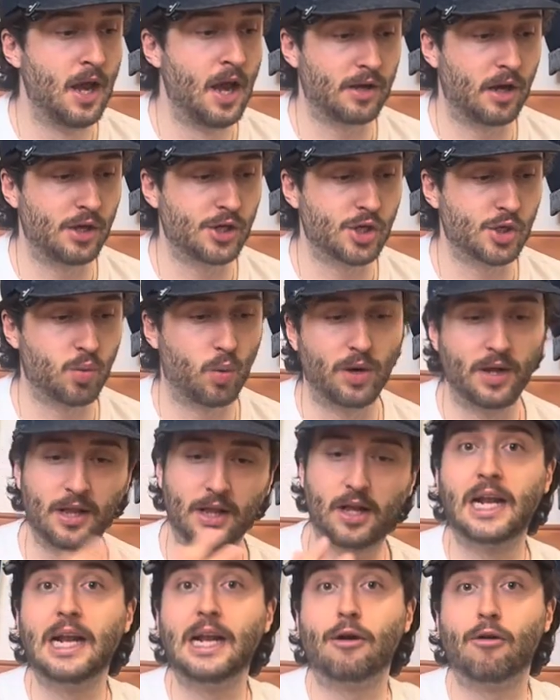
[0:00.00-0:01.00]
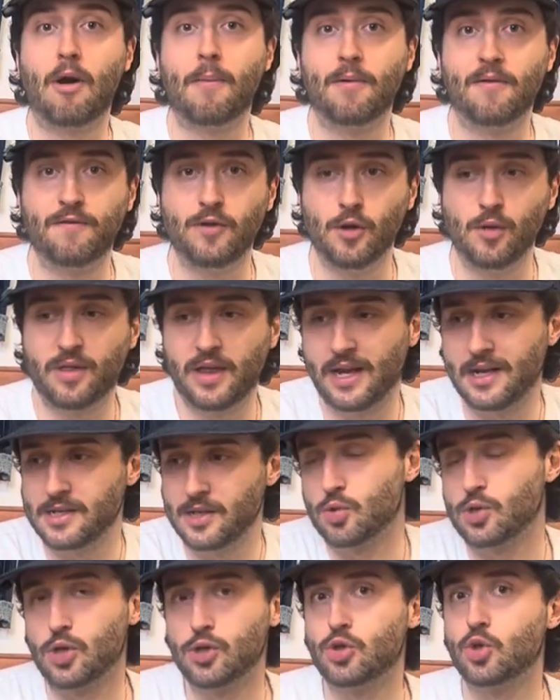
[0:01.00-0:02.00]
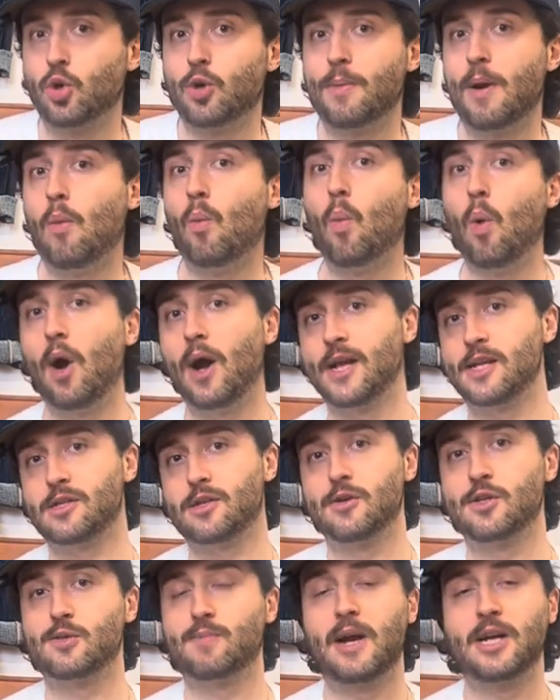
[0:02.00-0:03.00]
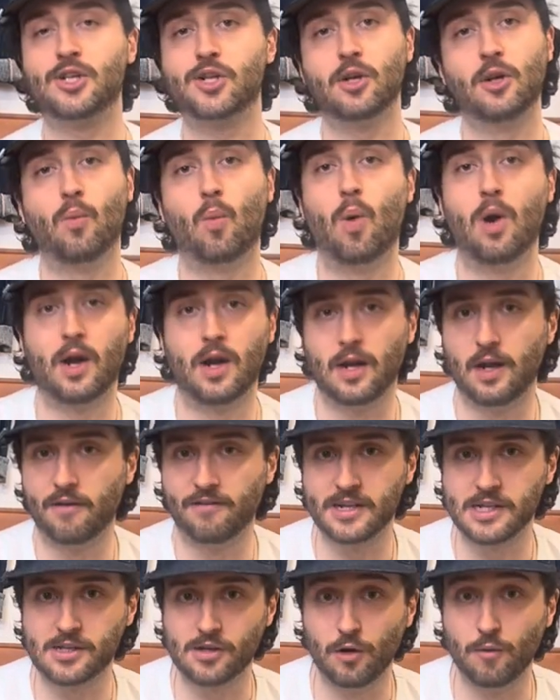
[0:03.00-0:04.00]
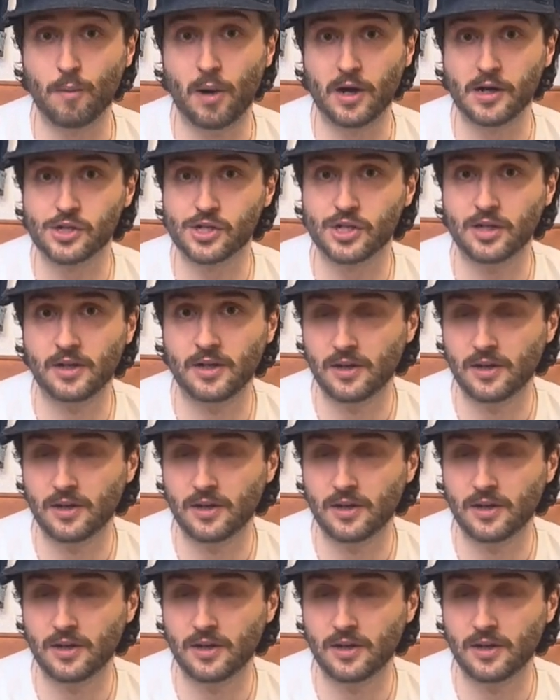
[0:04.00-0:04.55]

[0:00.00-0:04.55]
I just wanted to clear up a few things. Also talk about why it's so special and why I love it so much.